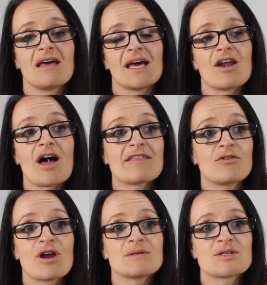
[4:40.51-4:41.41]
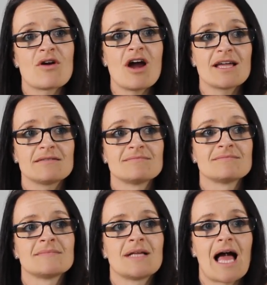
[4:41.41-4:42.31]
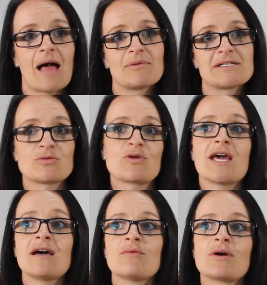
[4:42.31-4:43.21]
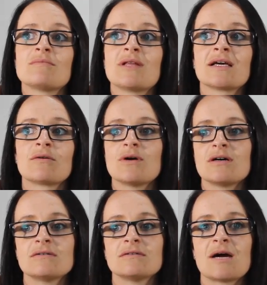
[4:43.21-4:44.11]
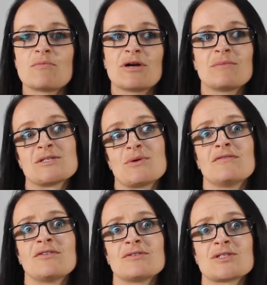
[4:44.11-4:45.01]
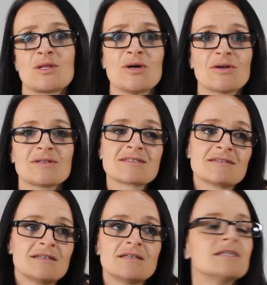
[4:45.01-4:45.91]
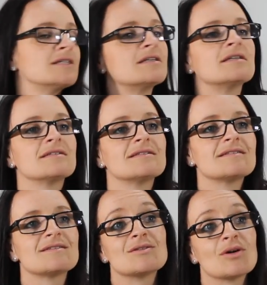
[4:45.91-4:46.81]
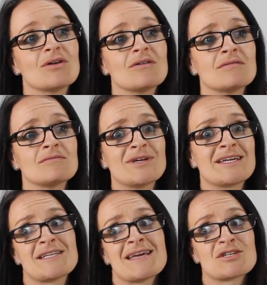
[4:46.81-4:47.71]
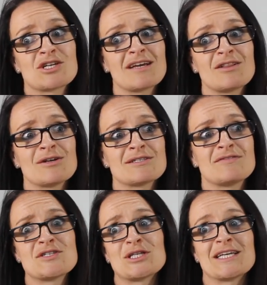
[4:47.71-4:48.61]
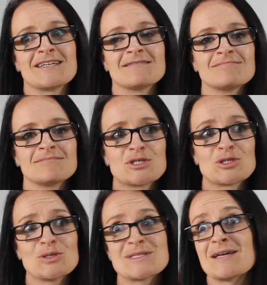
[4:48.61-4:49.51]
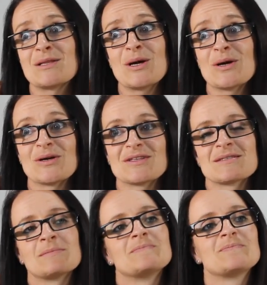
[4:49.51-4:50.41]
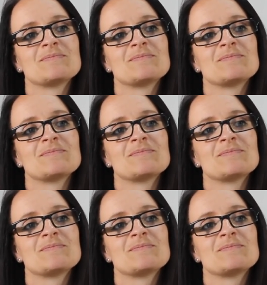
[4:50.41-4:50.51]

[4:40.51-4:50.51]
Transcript: And I thought I was all right, up until now, where I'm like, well, I'm wearing my 12-year-old's clothes. So we can now share clothes officially, shoes and clothes.